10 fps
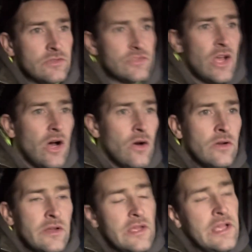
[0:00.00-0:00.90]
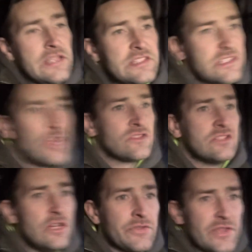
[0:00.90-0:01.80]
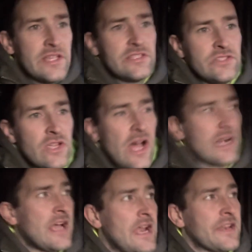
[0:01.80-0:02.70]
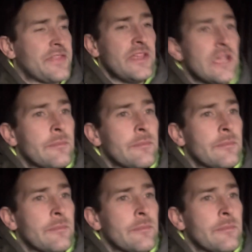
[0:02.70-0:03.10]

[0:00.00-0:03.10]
So, it's just those little things you got to kind of think